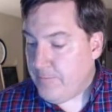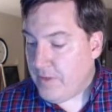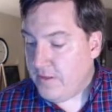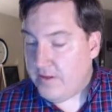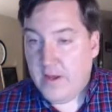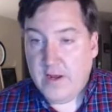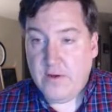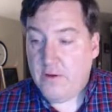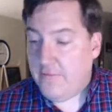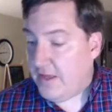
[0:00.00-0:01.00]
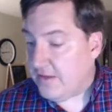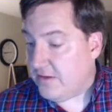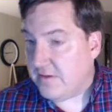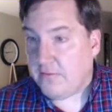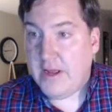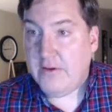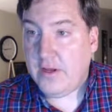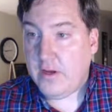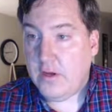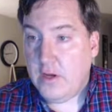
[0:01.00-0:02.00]
So I don't know if that's just
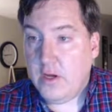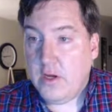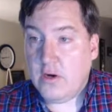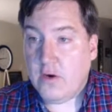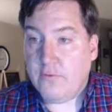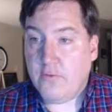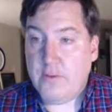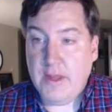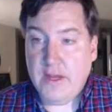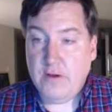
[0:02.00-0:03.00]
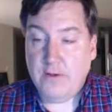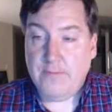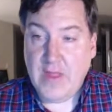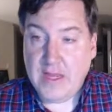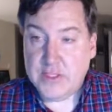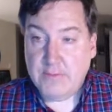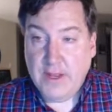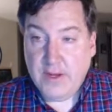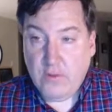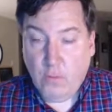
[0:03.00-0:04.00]
rounding or if we actually
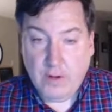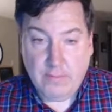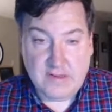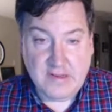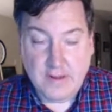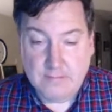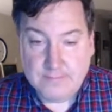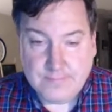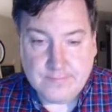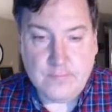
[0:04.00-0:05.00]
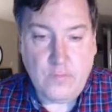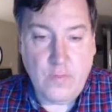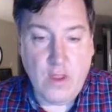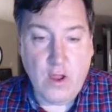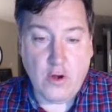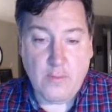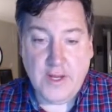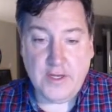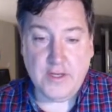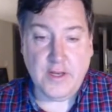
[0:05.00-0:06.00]
made 1% on our
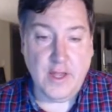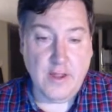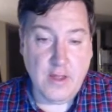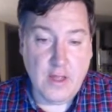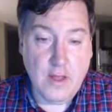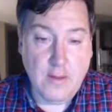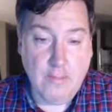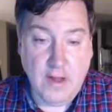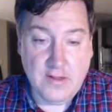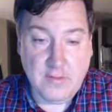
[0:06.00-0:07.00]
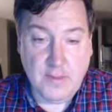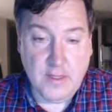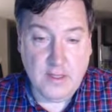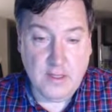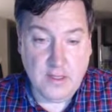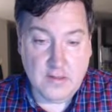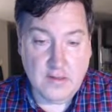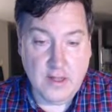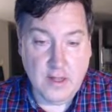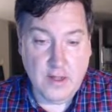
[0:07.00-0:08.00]
money today. Possibly it's
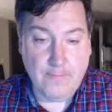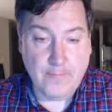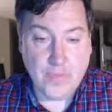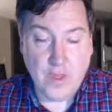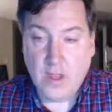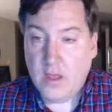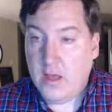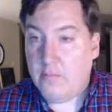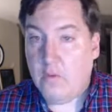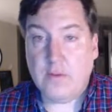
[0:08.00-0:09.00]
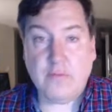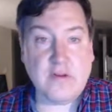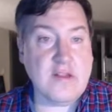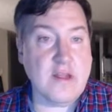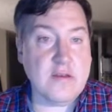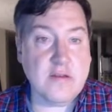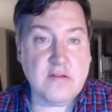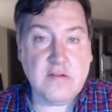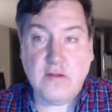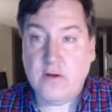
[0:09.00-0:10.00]
up 1%.
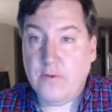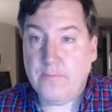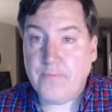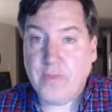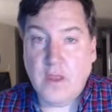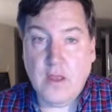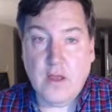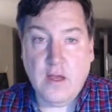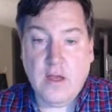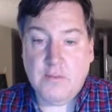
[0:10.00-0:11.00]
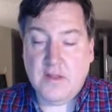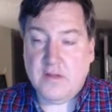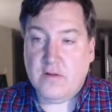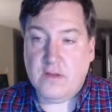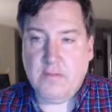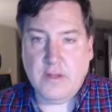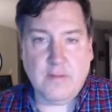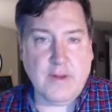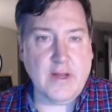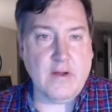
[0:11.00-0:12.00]
So, but it's only been
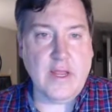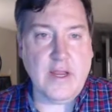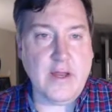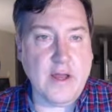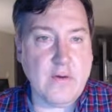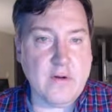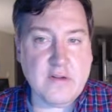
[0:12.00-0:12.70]
about 8 hours.